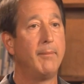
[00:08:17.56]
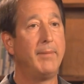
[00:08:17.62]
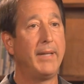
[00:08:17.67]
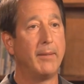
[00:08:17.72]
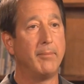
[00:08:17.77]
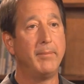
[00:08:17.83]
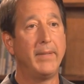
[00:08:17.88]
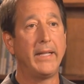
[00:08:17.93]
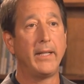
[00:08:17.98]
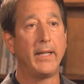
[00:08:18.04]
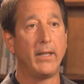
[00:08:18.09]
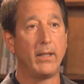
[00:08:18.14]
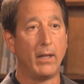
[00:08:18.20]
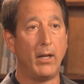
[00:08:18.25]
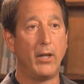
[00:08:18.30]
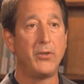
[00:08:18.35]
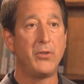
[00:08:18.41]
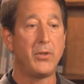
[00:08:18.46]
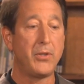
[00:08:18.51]
Meaning
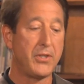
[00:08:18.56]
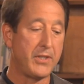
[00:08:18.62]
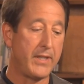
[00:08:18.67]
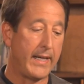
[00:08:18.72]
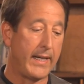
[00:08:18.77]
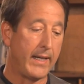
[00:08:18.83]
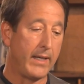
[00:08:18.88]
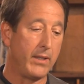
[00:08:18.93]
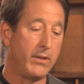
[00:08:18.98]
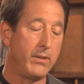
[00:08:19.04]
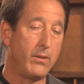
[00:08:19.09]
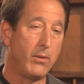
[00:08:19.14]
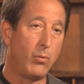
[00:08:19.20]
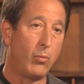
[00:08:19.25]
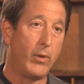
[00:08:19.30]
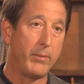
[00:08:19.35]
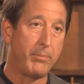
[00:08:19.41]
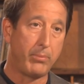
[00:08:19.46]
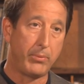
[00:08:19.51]
understand
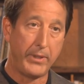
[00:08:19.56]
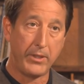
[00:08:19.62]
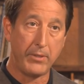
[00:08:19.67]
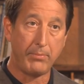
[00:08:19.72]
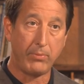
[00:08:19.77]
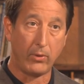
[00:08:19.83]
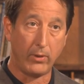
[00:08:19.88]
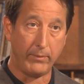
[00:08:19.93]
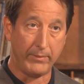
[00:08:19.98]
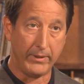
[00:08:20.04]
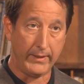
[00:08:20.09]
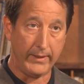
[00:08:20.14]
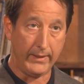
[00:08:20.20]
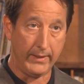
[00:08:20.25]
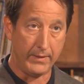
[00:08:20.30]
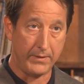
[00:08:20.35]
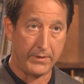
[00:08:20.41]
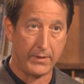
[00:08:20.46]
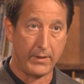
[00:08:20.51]
what pre-deployment
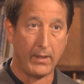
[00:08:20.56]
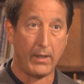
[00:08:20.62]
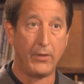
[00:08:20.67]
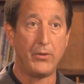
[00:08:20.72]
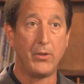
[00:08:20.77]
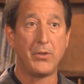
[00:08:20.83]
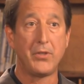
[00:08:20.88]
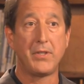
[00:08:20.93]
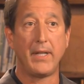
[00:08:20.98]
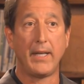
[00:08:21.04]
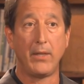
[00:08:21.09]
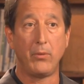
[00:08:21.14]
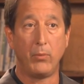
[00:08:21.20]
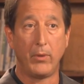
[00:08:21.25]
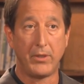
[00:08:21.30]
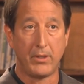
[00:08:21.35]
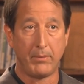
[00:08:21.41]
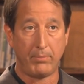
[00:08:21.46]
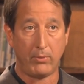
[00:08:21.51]
is, understand
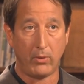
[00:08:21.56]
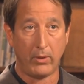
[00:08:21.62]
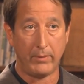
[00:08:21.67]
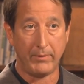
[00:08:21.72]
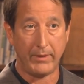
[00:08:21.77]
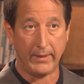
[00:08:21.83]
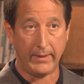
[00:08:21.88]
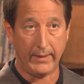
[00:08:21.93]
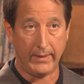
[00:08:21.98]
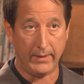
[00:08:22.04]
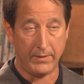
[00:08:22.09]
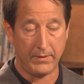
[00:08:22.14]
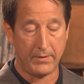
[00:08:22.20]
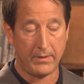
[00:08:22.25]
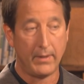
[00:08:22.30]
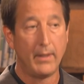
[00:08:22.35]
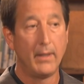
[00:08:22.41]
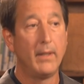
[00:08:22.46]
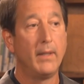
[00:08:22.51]
what deployment is,